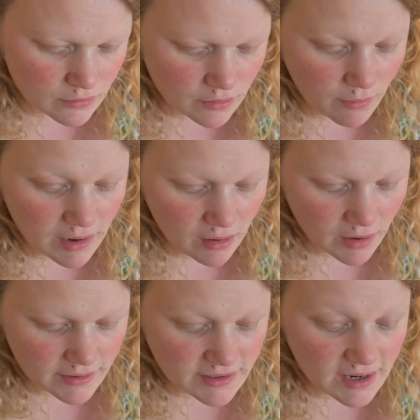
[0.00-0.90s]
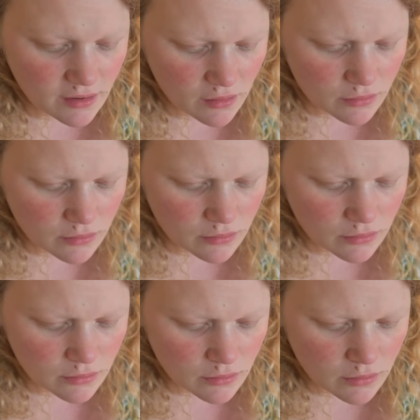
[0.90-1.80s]
No, I lied. Yeah, no.
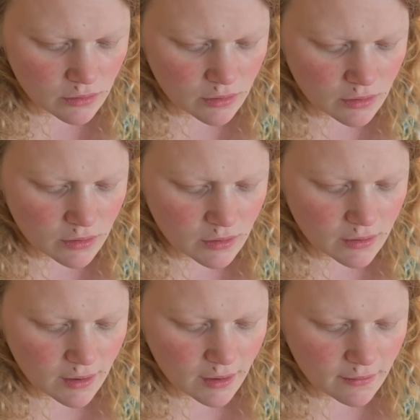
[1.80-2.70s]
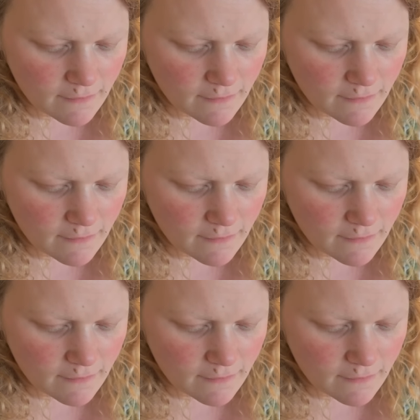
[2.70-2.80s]
Yeah.